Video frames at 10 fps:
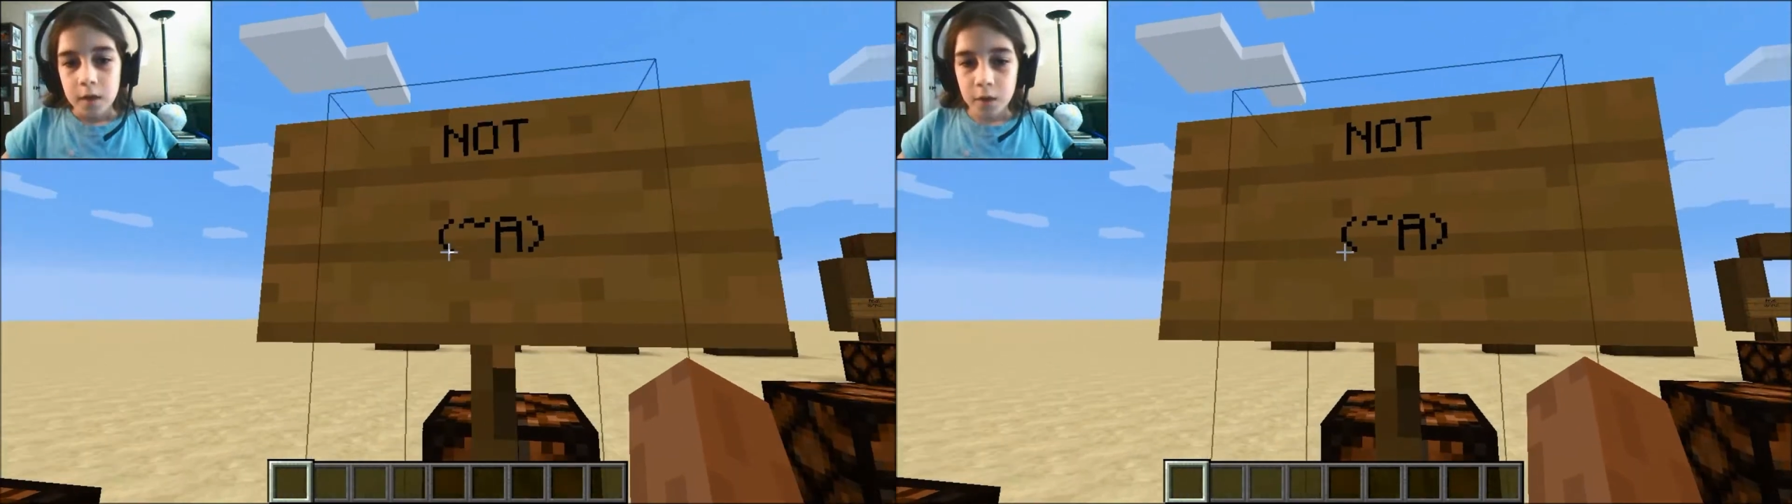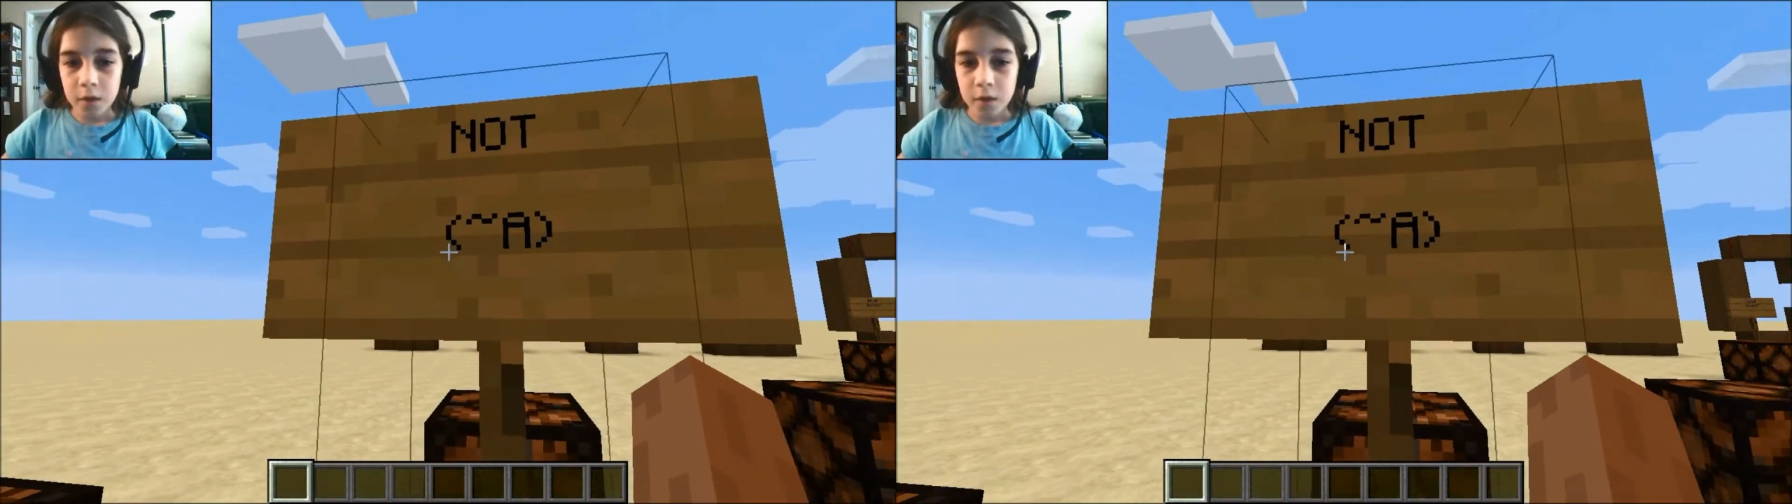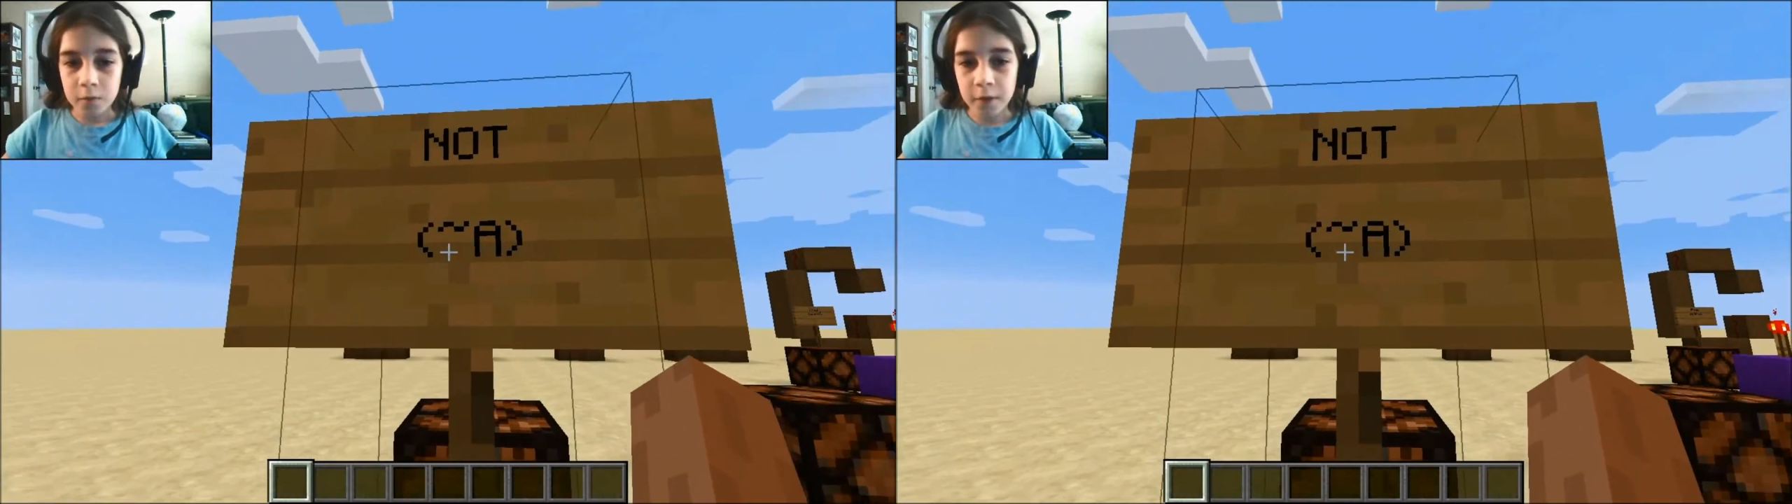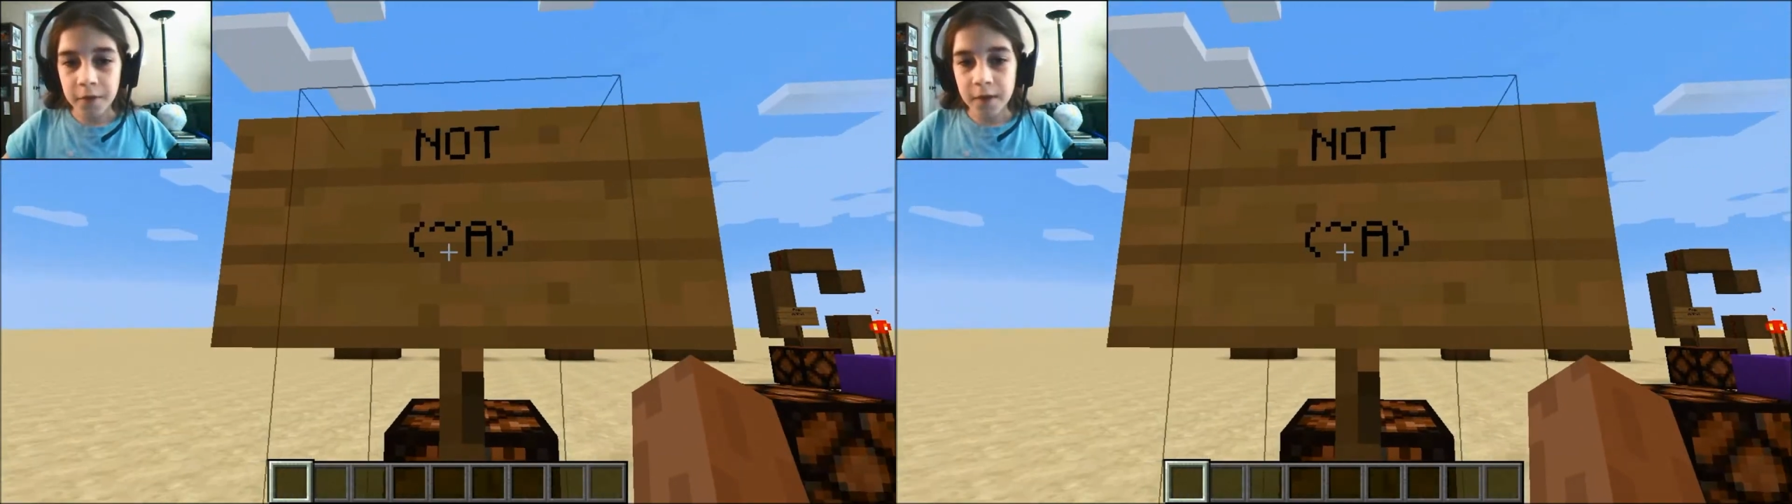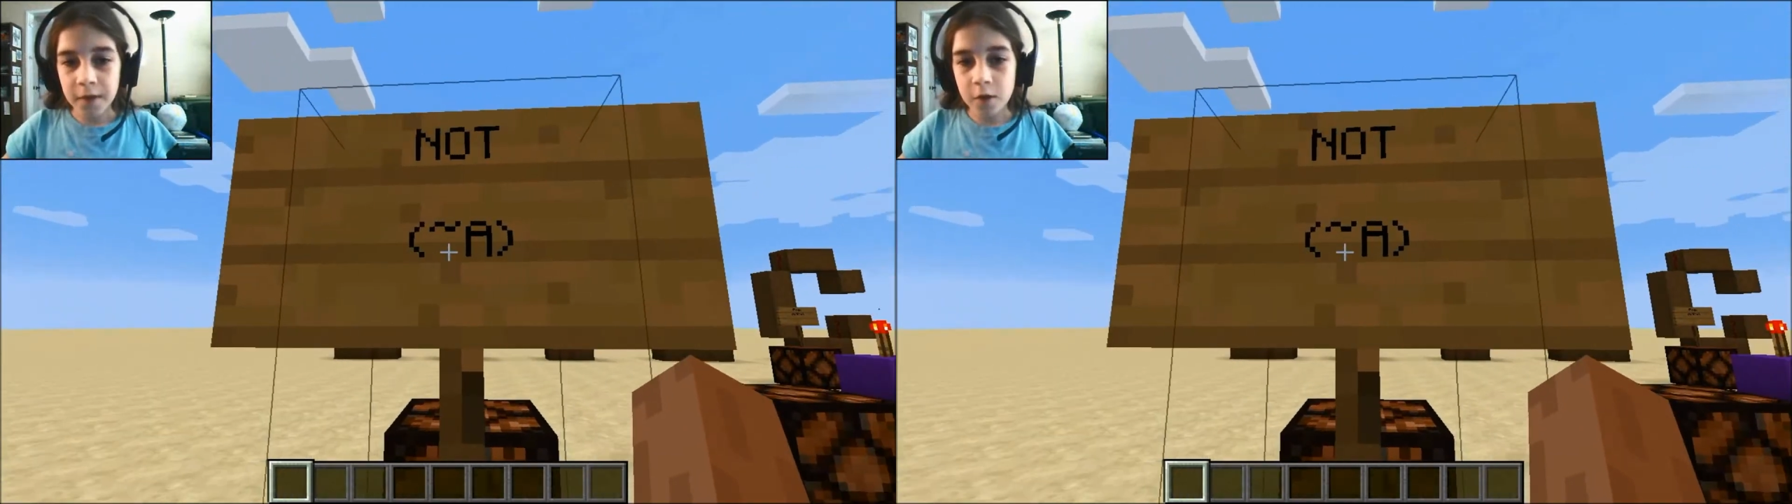right there,